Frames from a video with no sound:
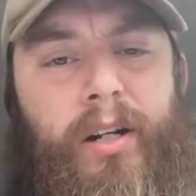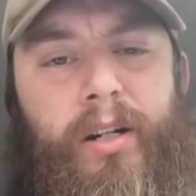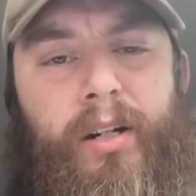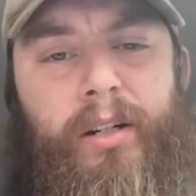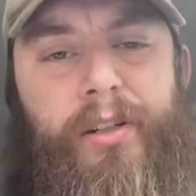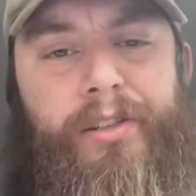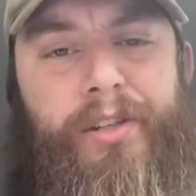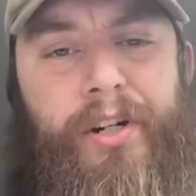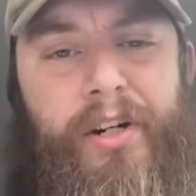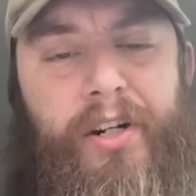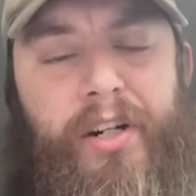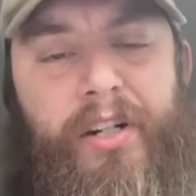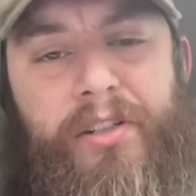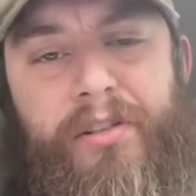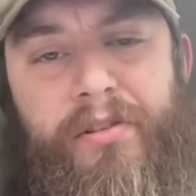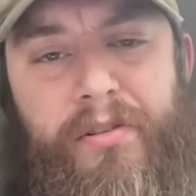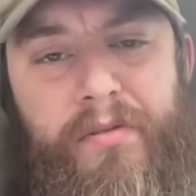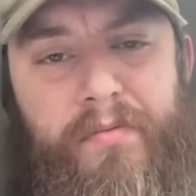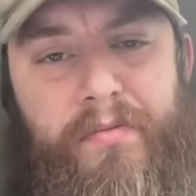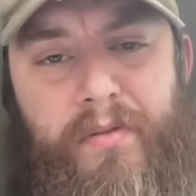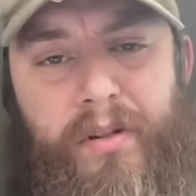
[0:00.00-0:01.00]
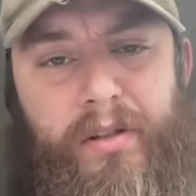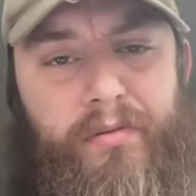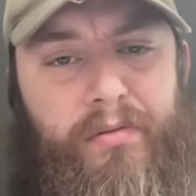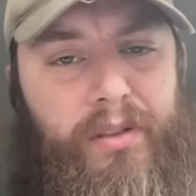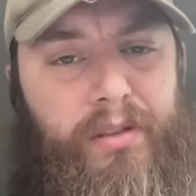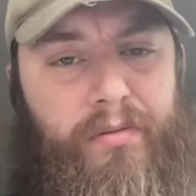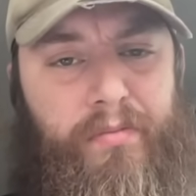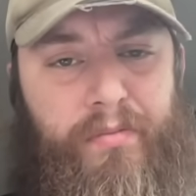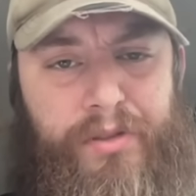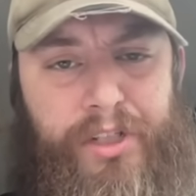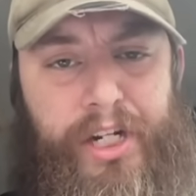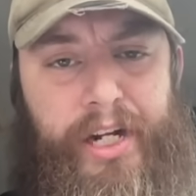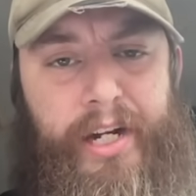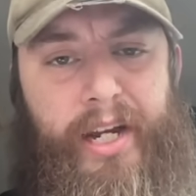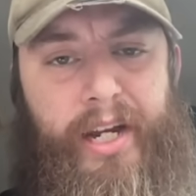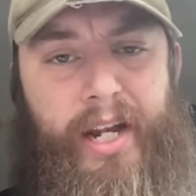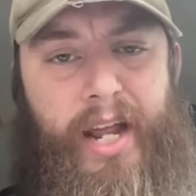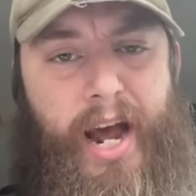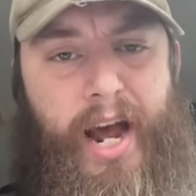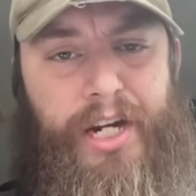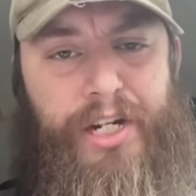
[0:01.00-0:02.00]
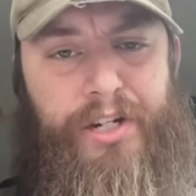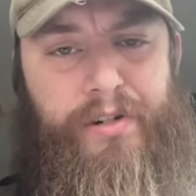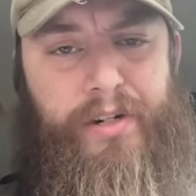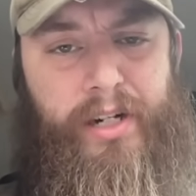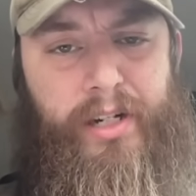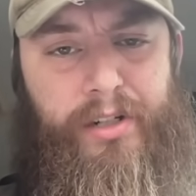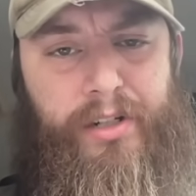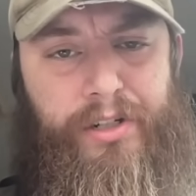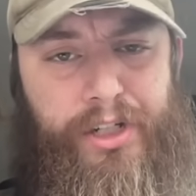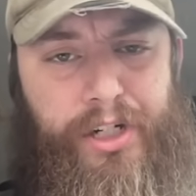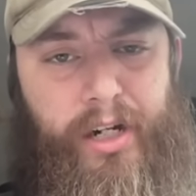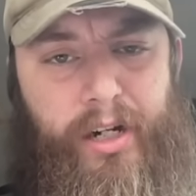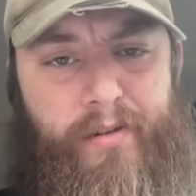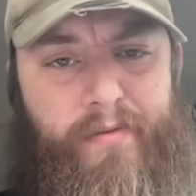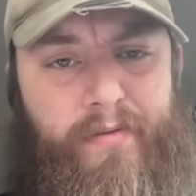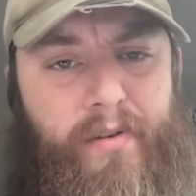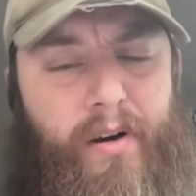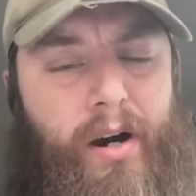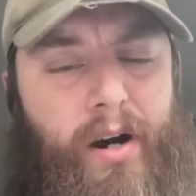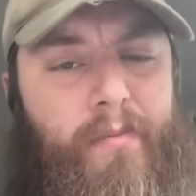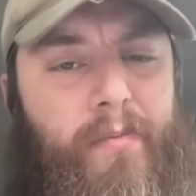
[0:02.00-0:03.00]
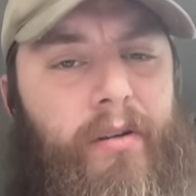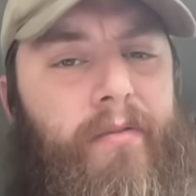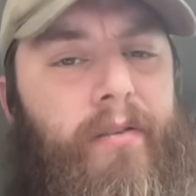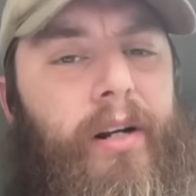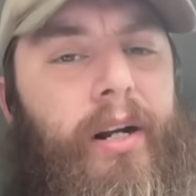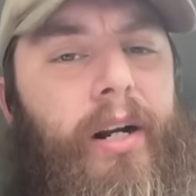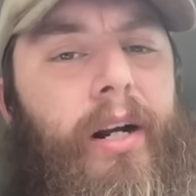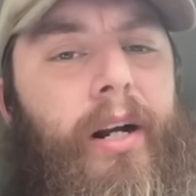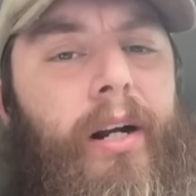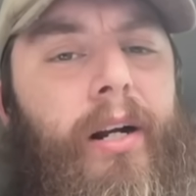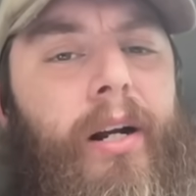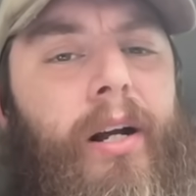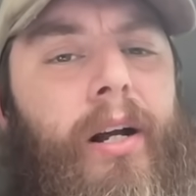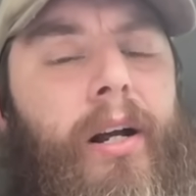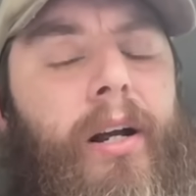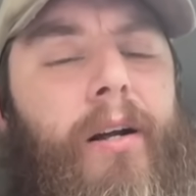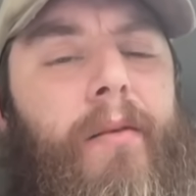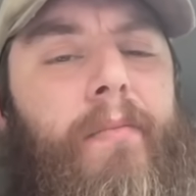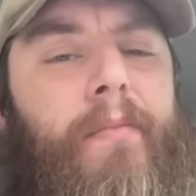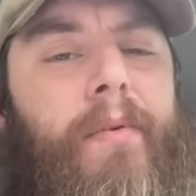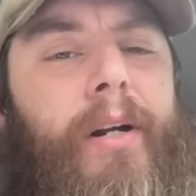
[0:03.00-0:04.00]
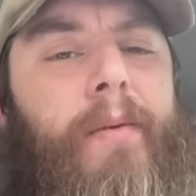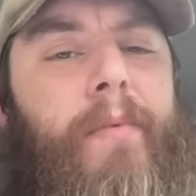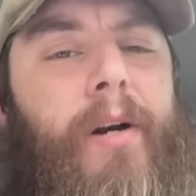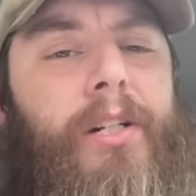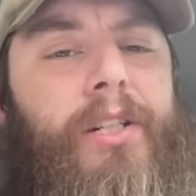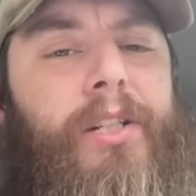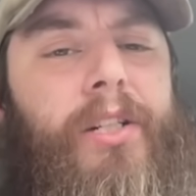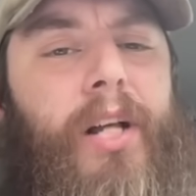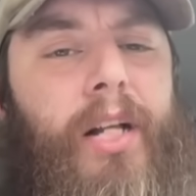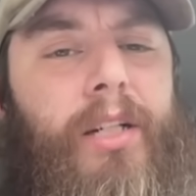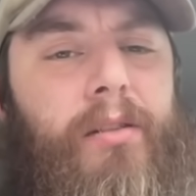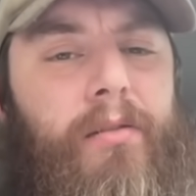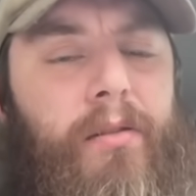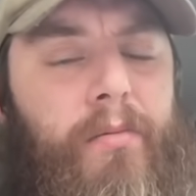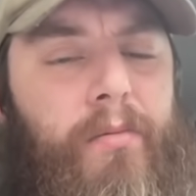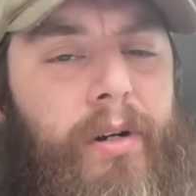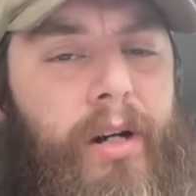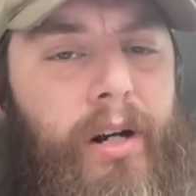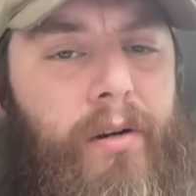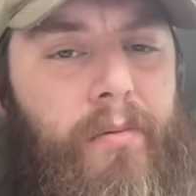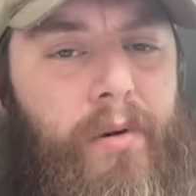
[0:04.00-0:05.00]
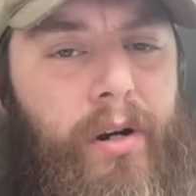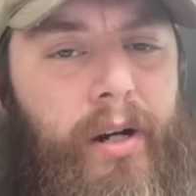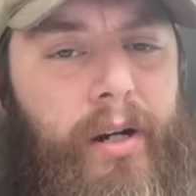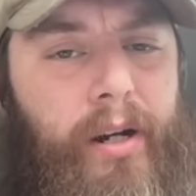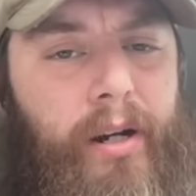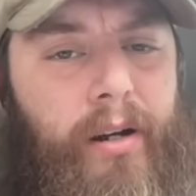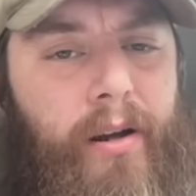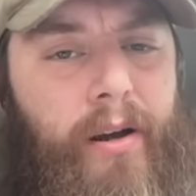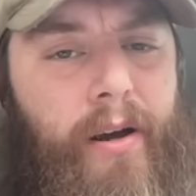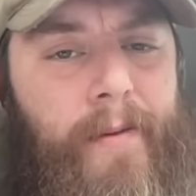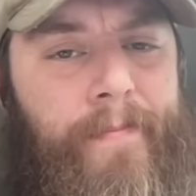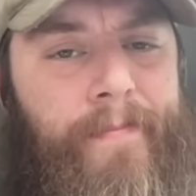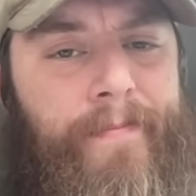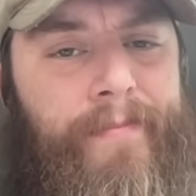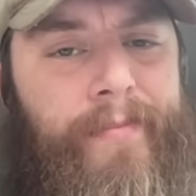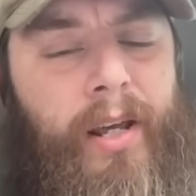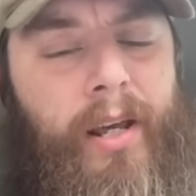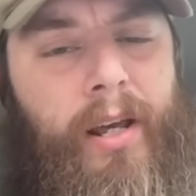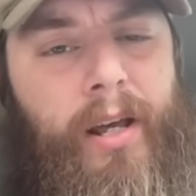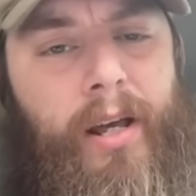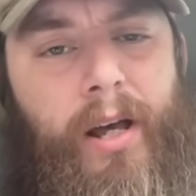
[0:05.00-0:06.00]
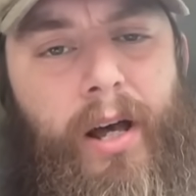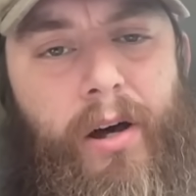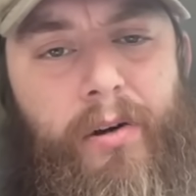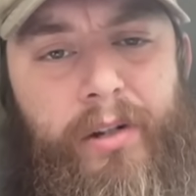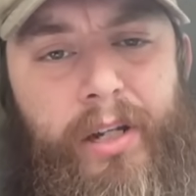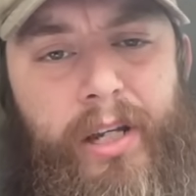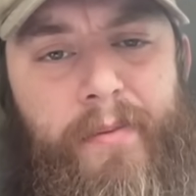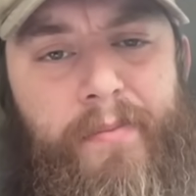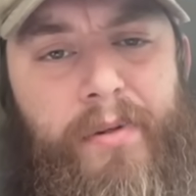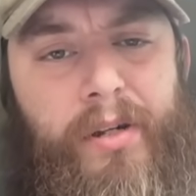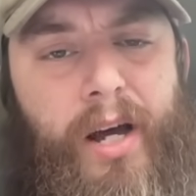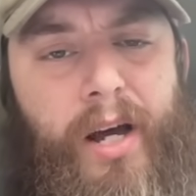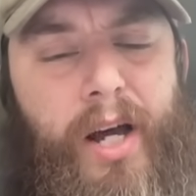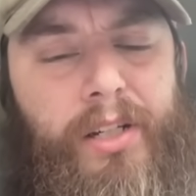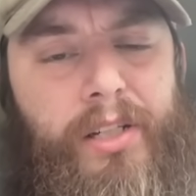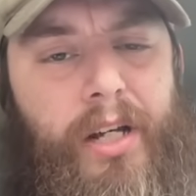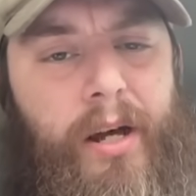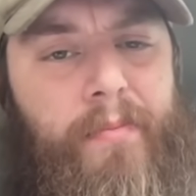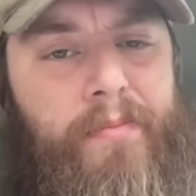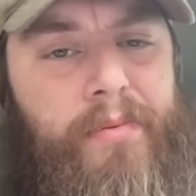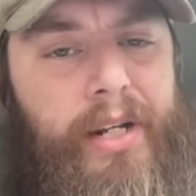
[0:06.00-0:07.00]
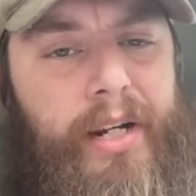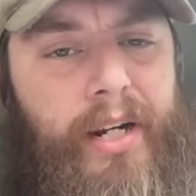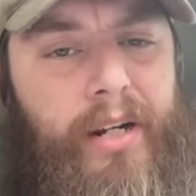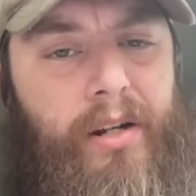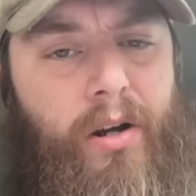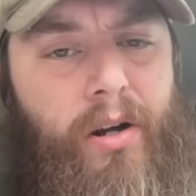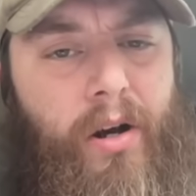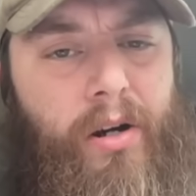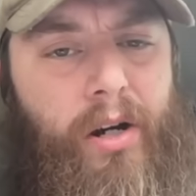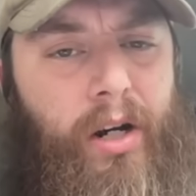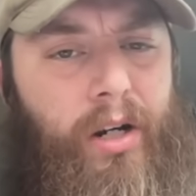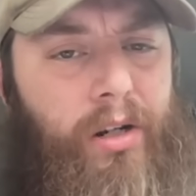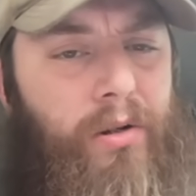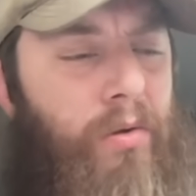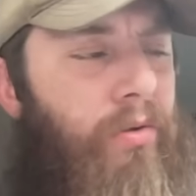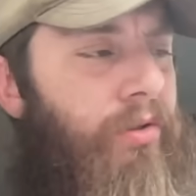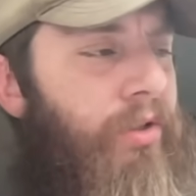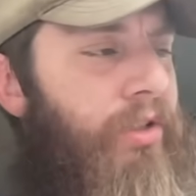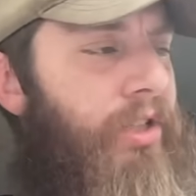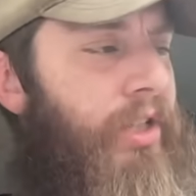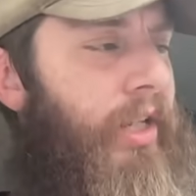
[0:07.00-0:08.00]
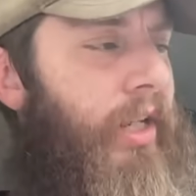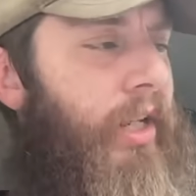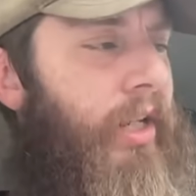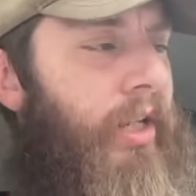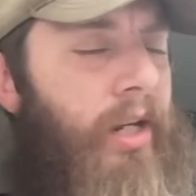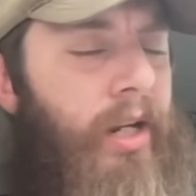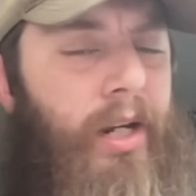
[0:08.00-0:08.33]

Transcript: turning into a little chicken hatchery, chicken farm over here. Pretty much that's what we're working on. I'll keep you guys updated on our goals here